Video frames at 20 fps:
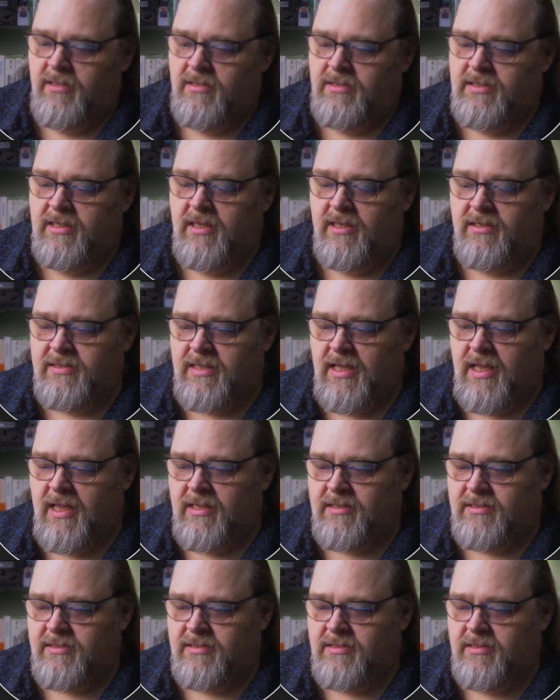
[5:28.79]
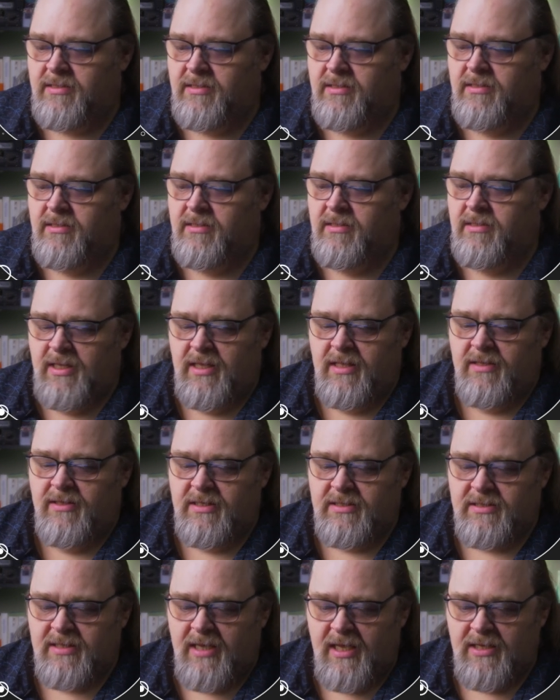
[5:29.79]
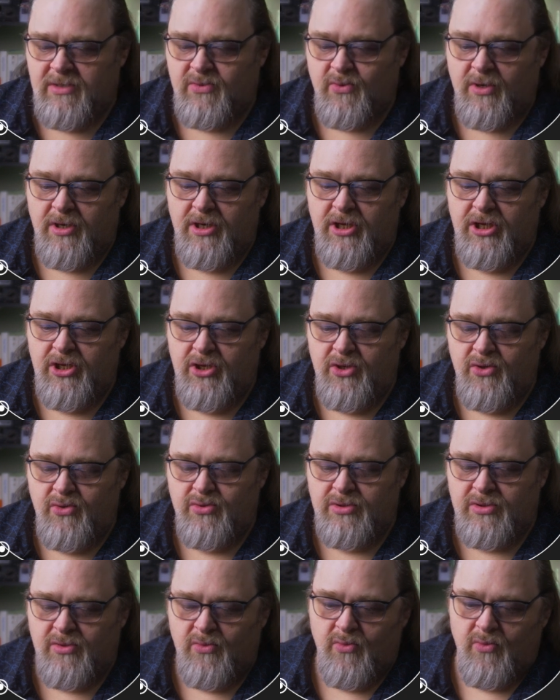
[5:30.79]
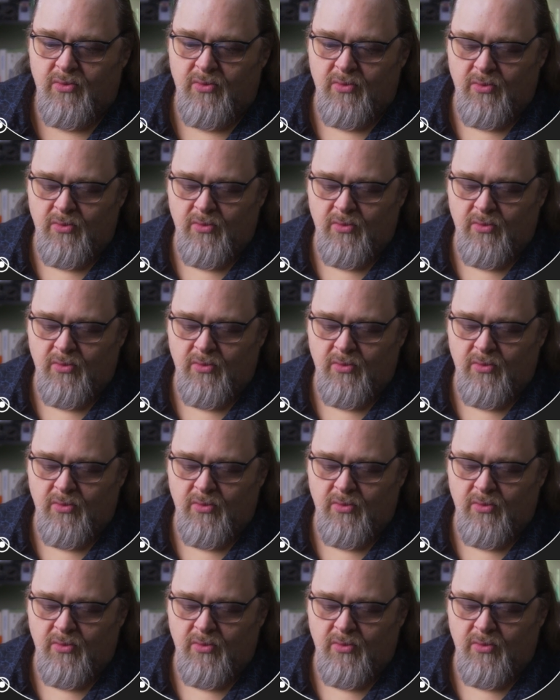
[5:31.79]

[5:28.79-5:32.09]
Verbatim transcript: C S S. In this case, we're going to use the,